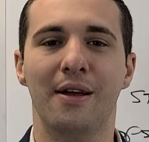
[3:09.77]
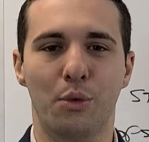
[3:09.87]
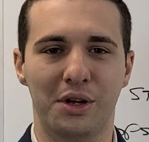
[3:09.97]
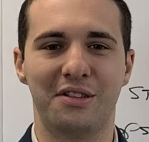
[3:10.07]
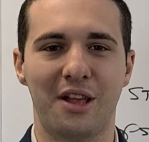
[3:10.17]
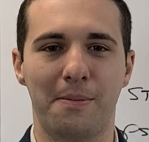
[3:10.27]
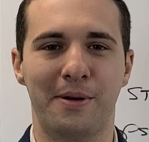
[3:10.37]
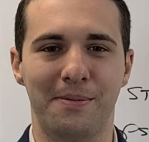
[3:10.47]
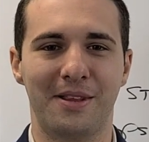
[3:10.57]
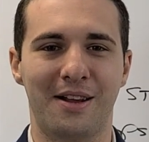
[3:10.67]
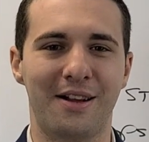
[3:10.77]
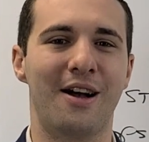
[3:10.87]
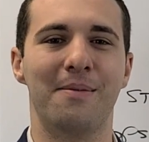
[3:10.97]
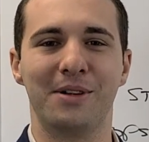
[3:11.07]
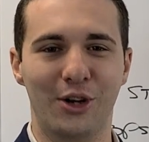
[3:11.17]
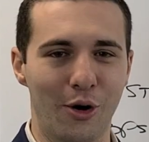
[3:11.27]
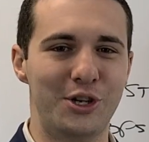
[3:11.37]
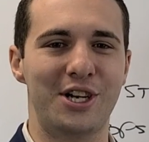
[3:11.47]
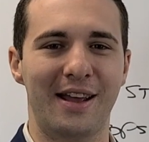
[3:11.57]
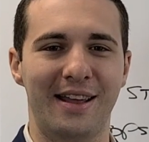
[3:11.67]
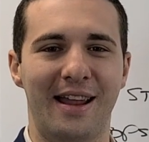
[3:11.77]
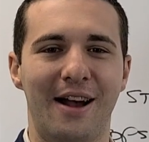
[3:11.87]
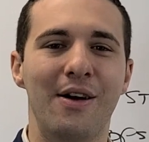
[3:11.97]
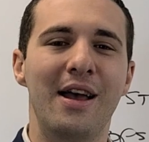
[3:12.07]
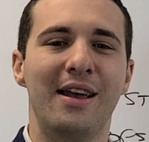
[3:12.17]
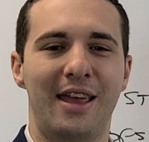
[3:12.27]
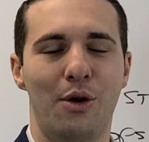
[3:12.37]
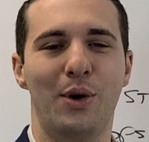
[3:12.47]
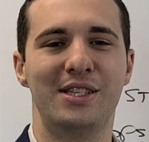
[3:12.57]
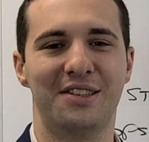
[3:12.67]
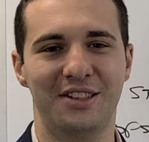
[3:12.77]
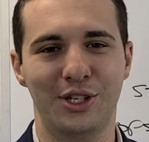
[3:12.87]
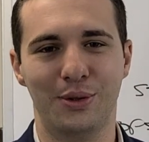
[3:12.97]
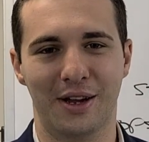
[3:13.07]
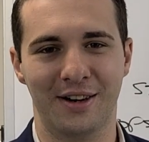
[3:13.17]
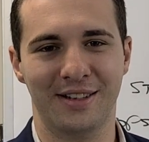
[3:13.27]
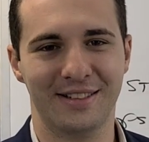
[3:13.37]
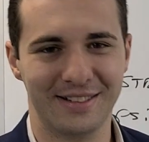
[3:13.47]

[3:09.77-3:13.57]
OneStepPrep.com. Go check it out. Can't wait to see you there.